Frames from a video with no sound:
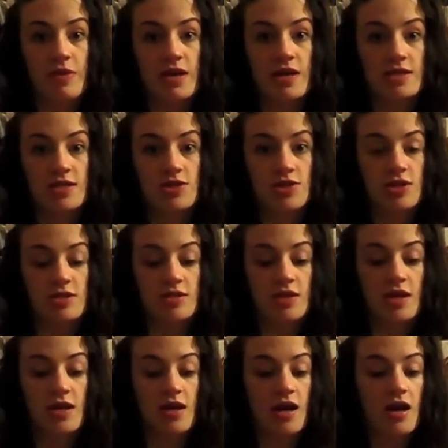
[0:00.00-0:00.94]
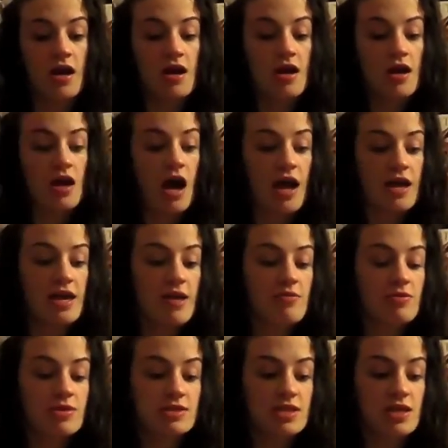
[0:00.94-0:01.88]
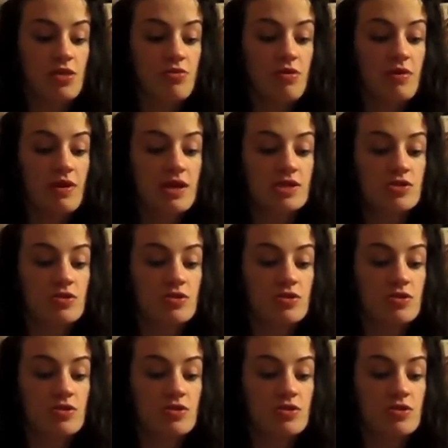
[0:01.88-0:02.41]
because it's just like I can't really see through it.